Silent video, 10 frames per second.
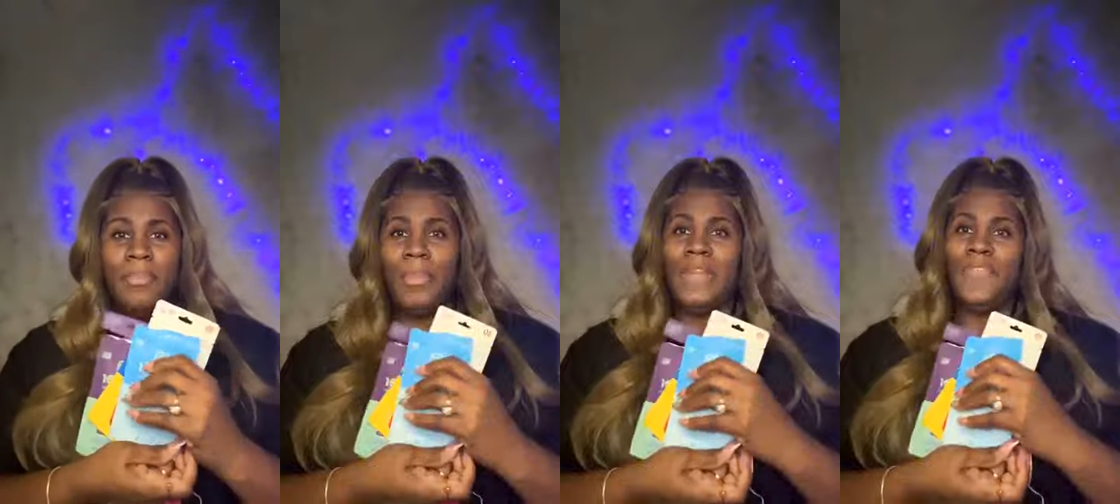
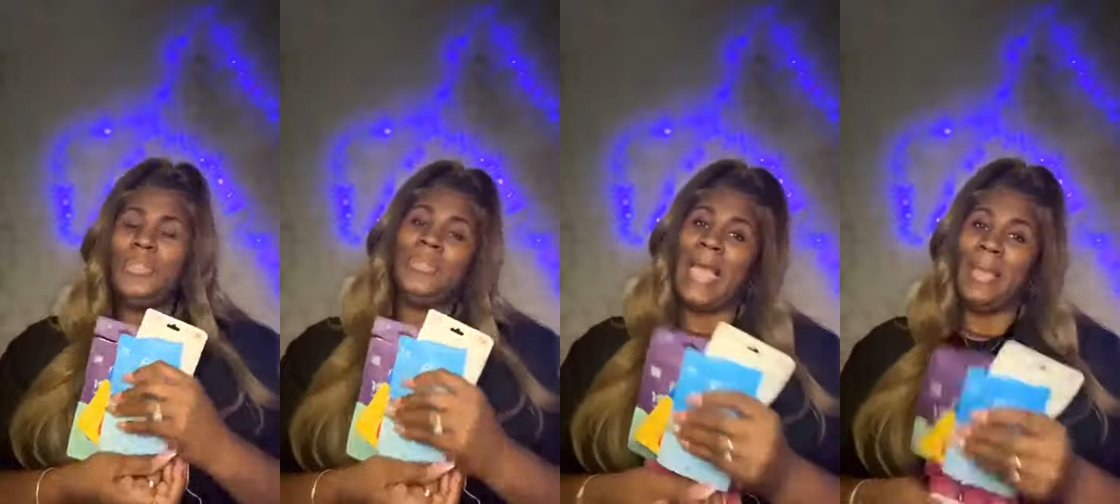But if
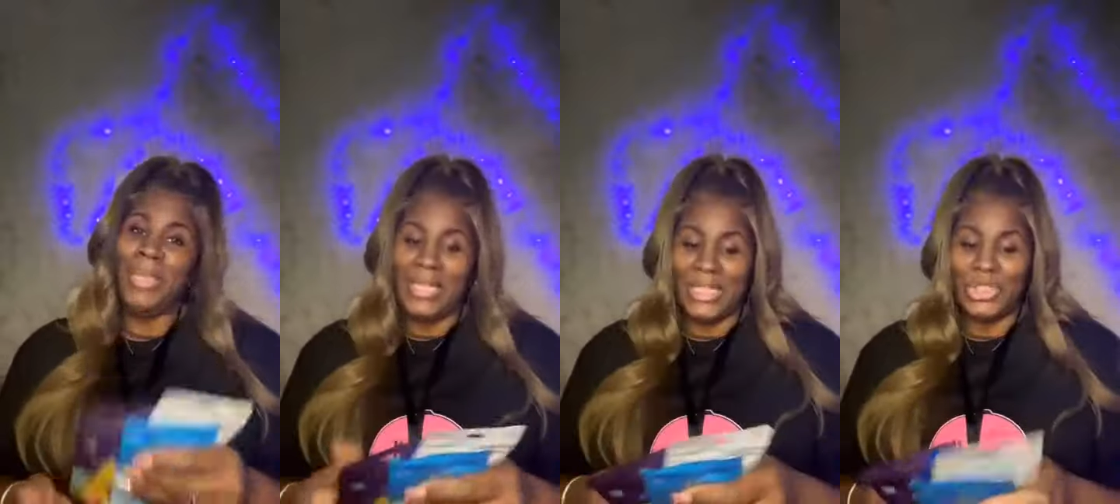you do like
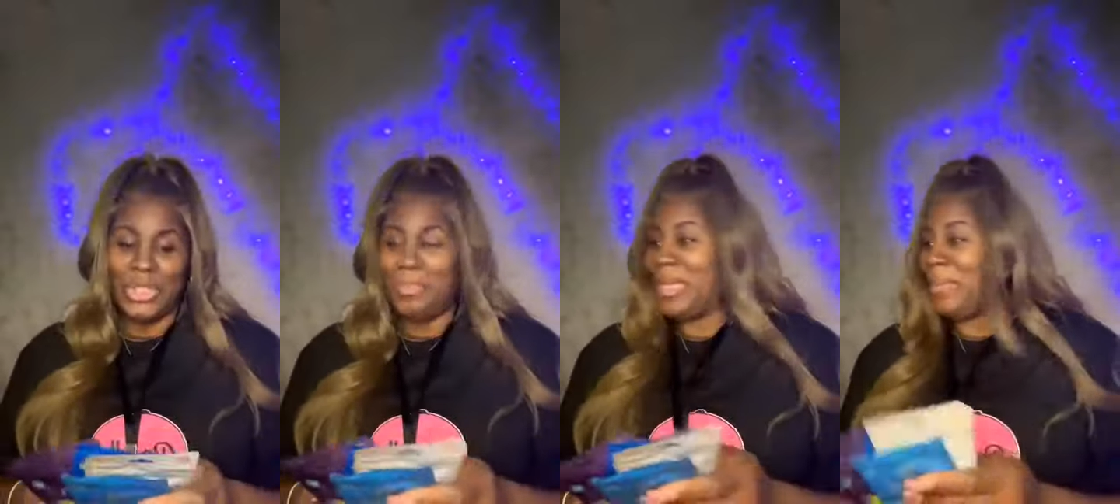me and get
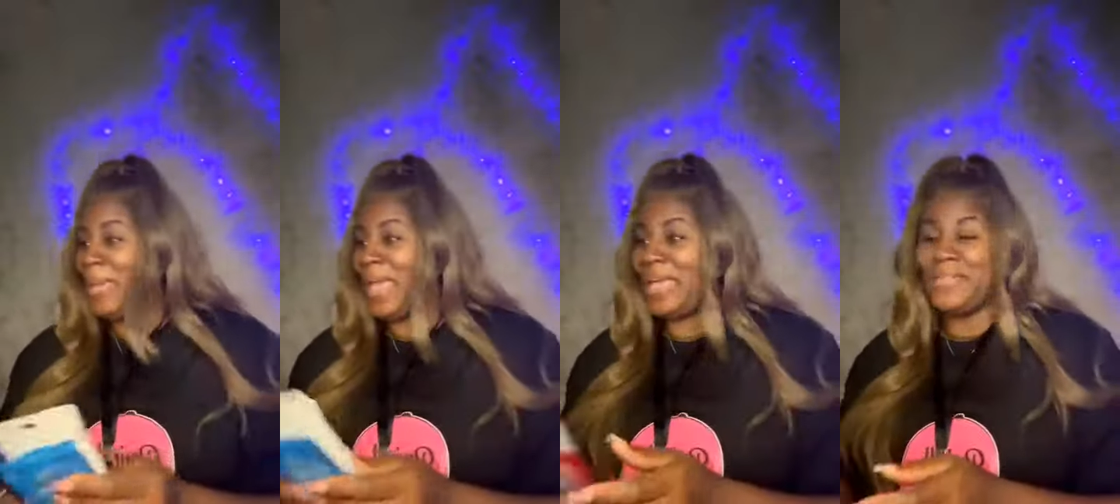you a
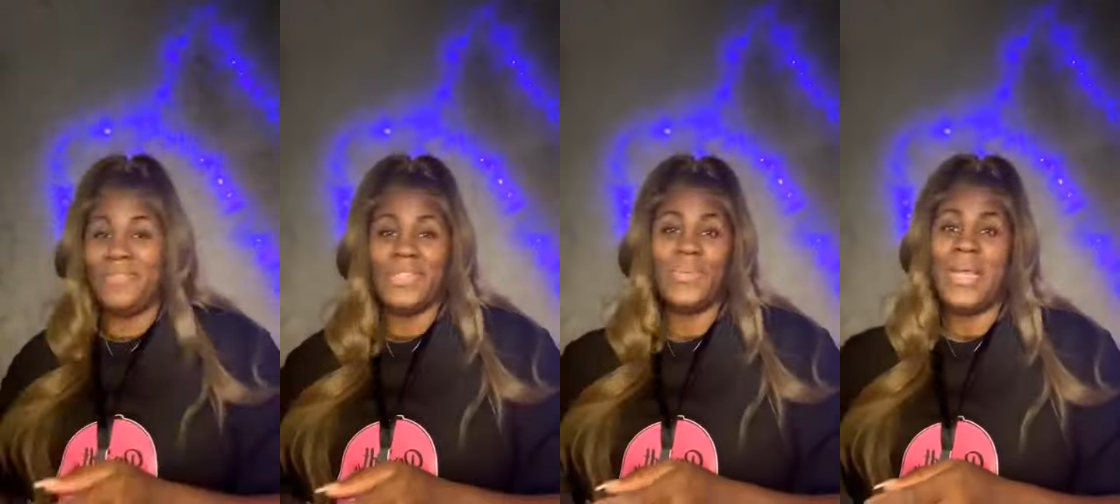big pack
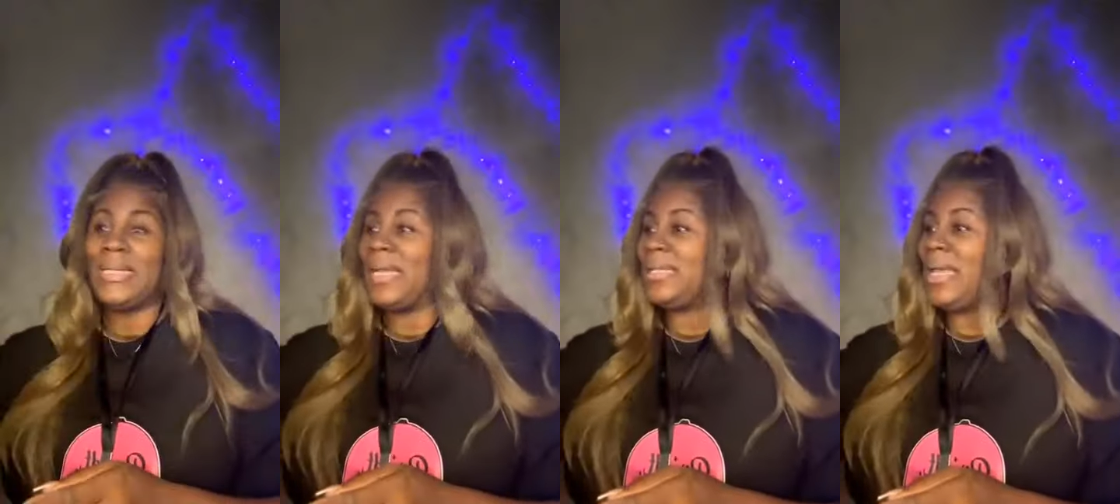for
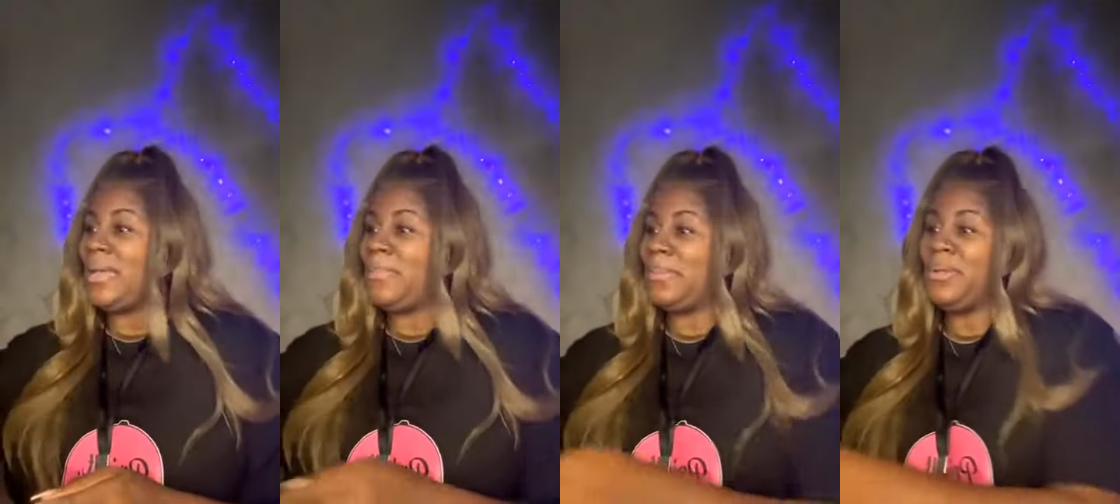
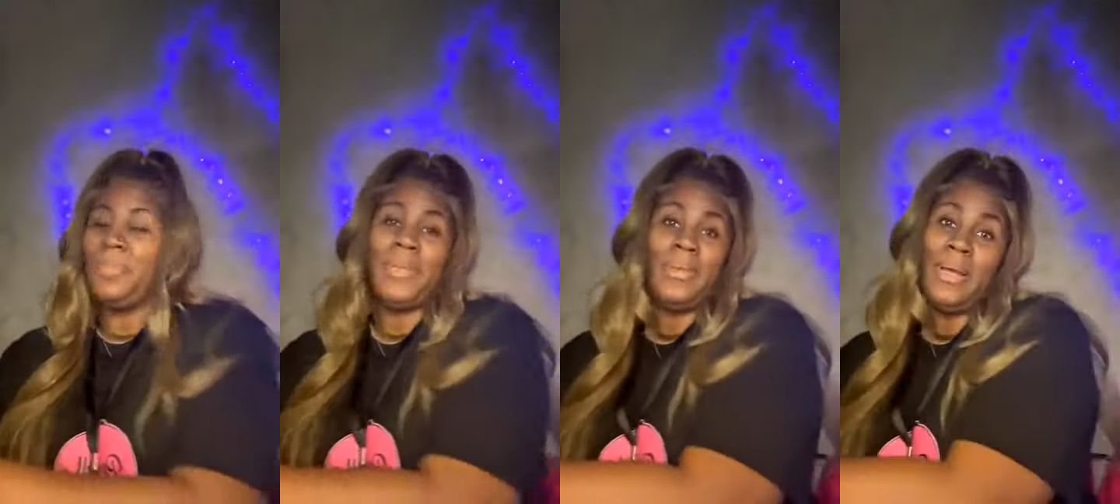$12.99, baby, you're
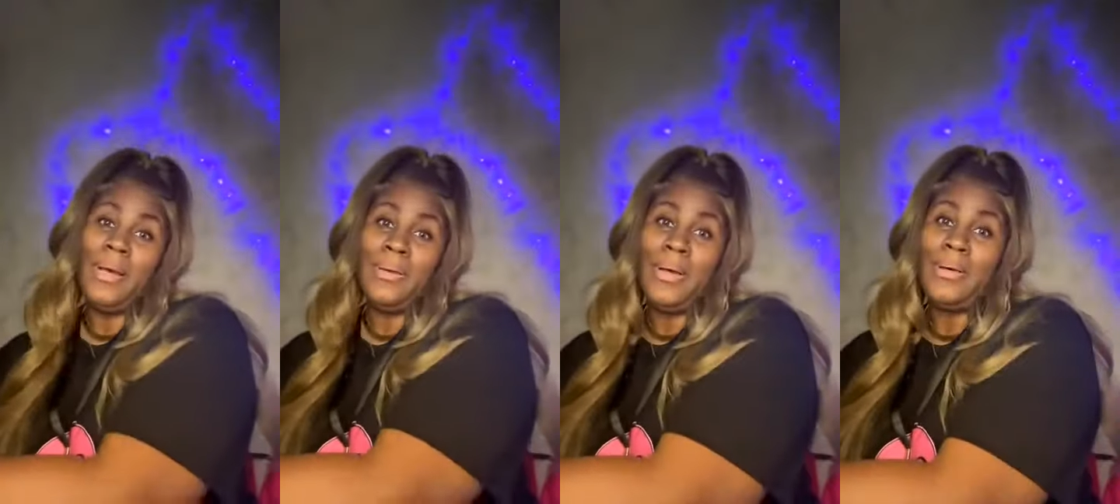going to make you a
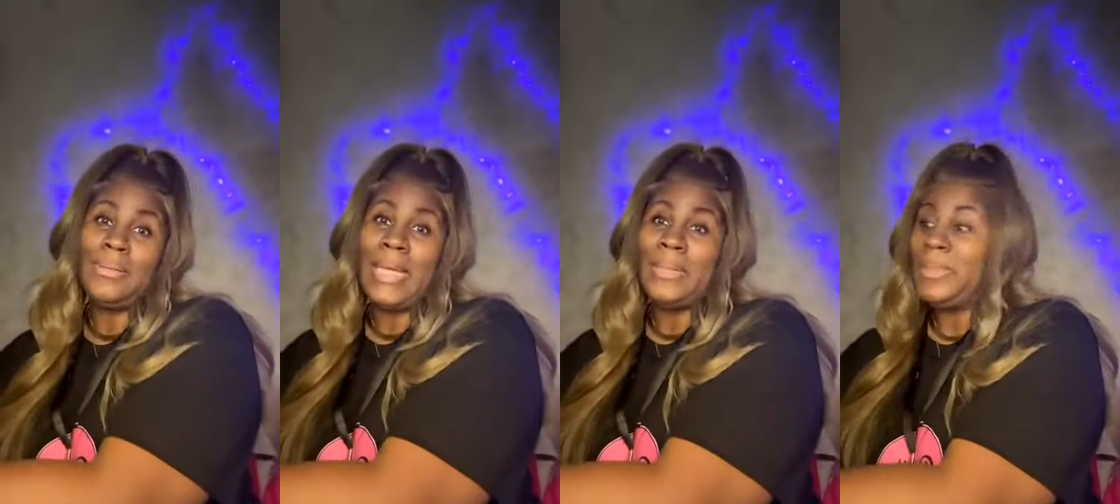
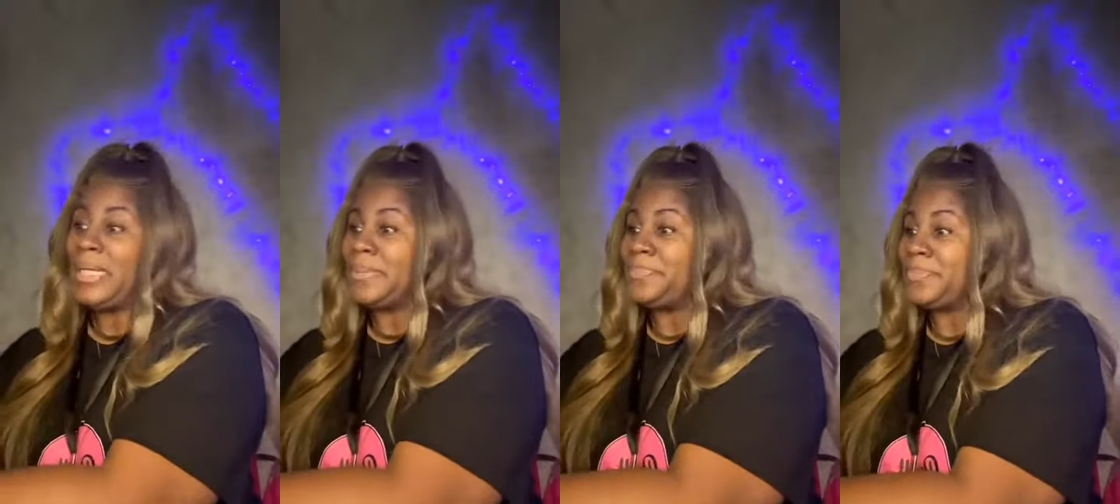whole lot of
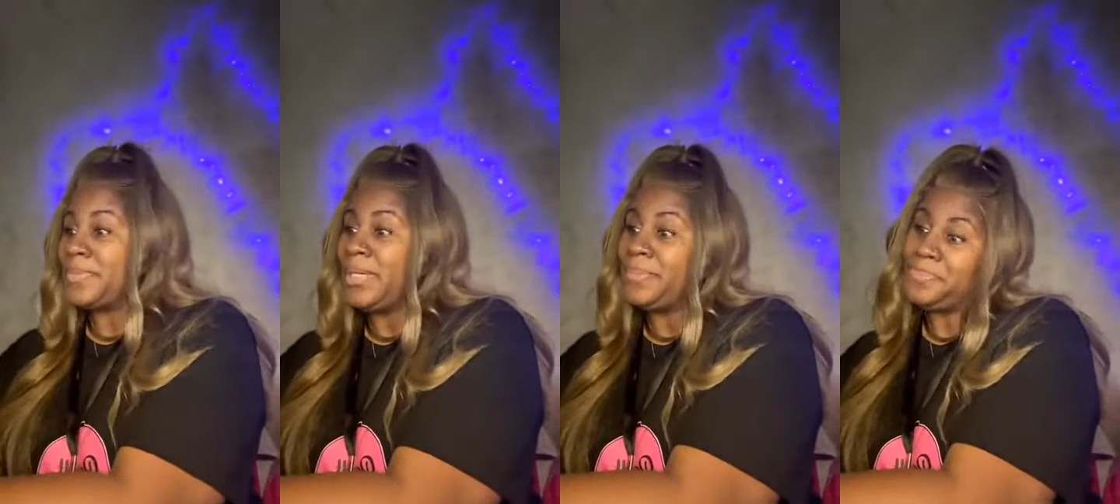money.
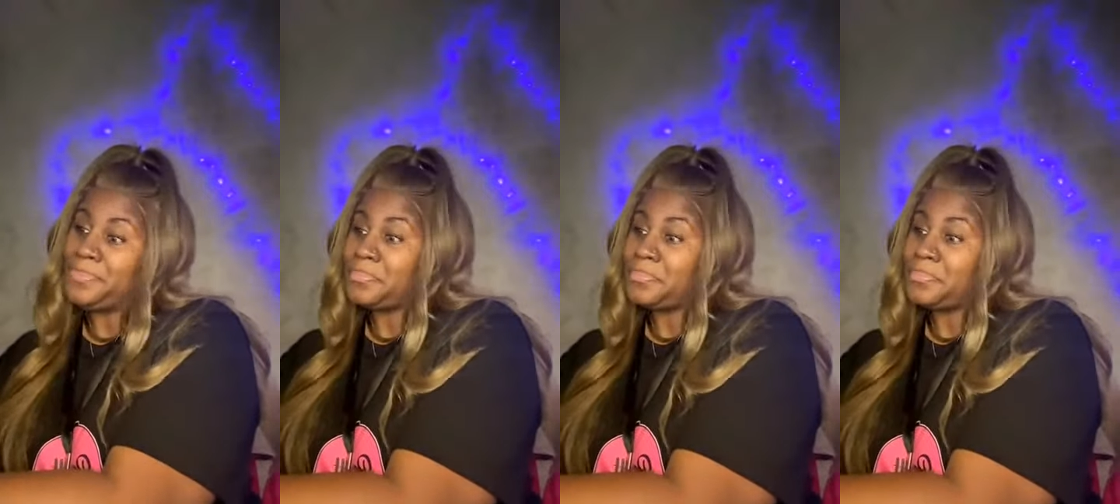Okay?